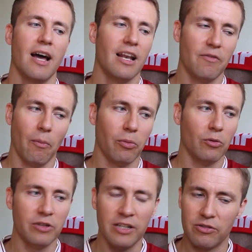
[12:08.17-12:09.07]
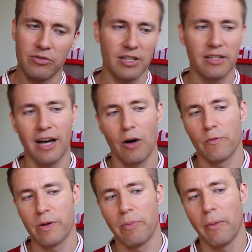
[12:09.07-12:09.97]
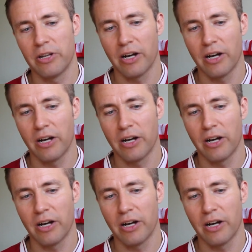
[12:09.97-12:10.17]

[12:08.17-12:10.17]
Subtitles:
Liverpool need to sit down with Bobby